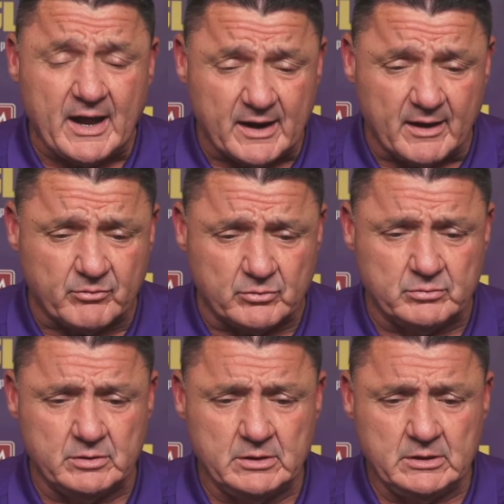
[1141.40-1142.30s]
level,
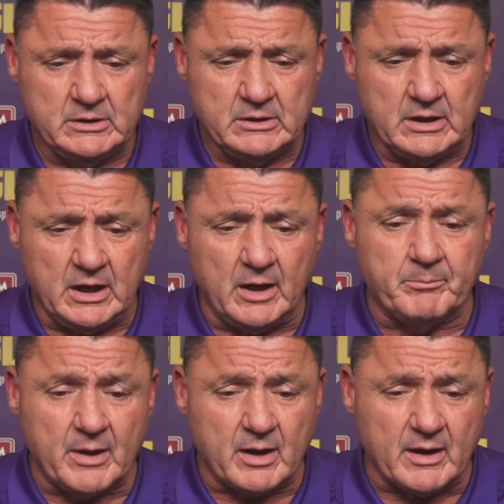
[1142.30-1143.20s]
a
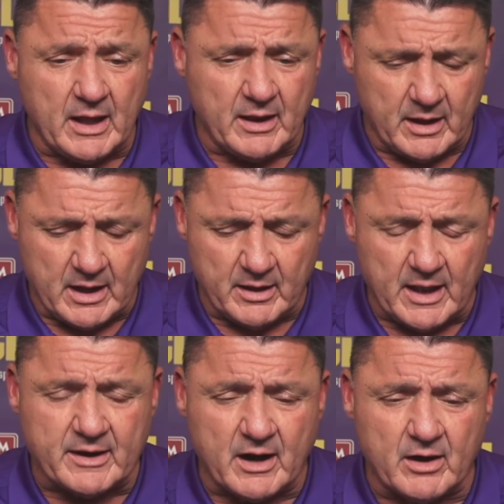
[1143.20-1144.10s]

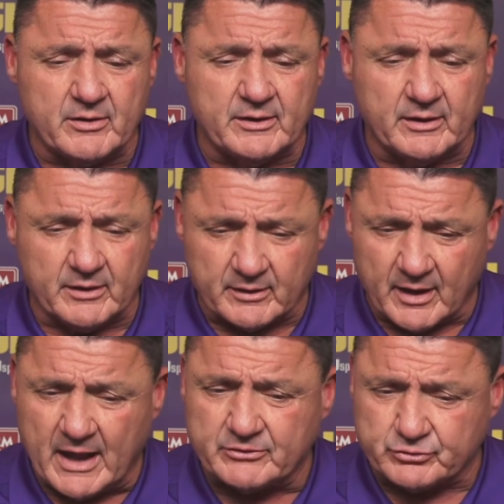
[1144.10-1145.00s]
lot higher than they did the
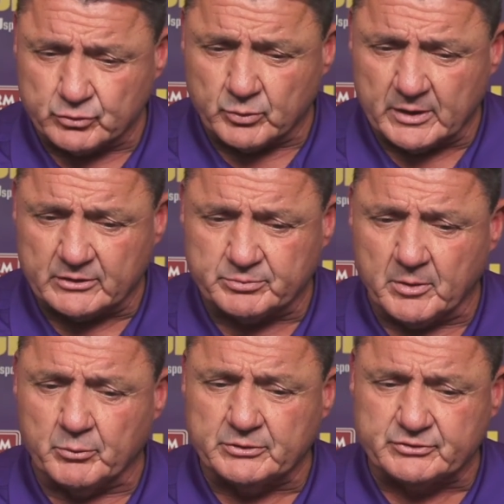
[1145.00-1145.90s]
last 2 weeks. But
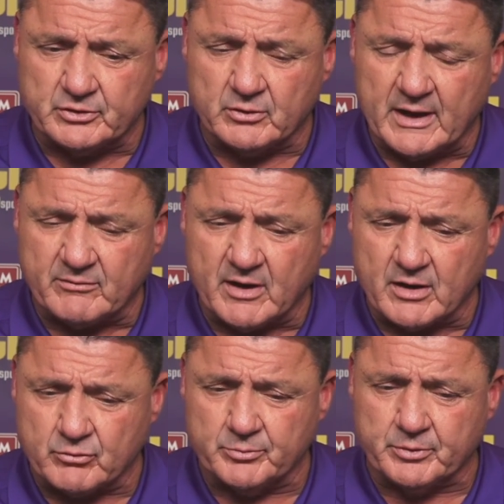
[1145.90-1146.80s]
we still have a lot
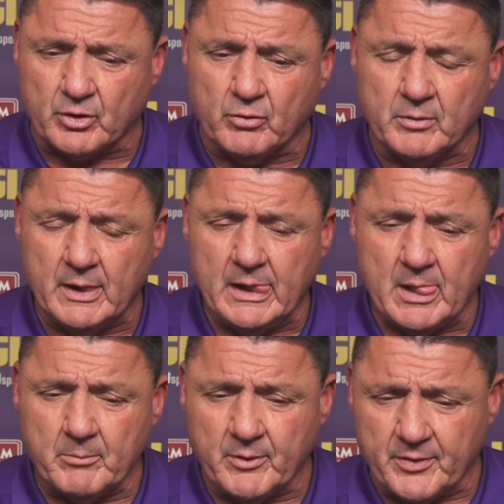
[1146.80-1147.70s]
of room to go.
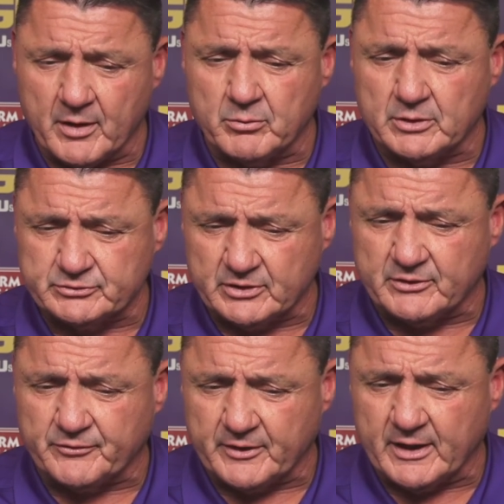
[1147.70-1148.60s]
But there was a
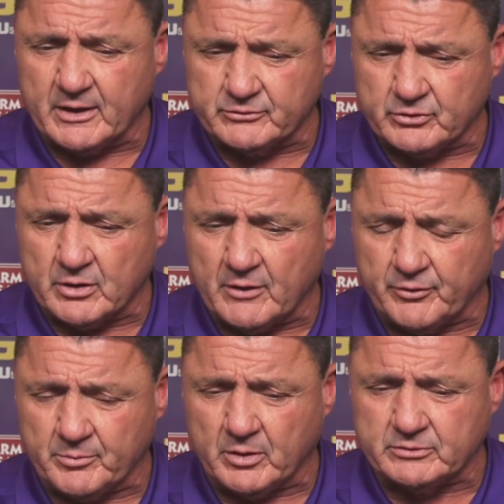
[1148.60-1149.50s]
different energy on our
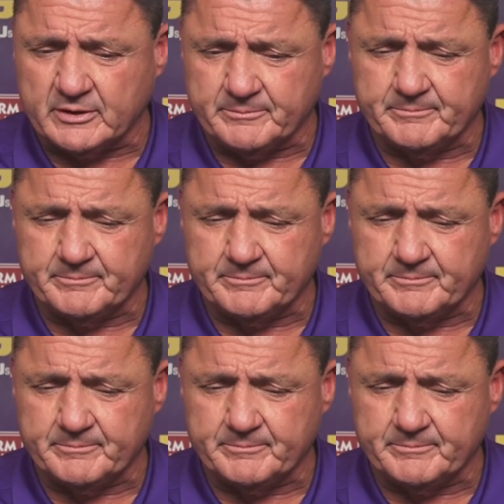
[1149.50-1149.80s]
football team.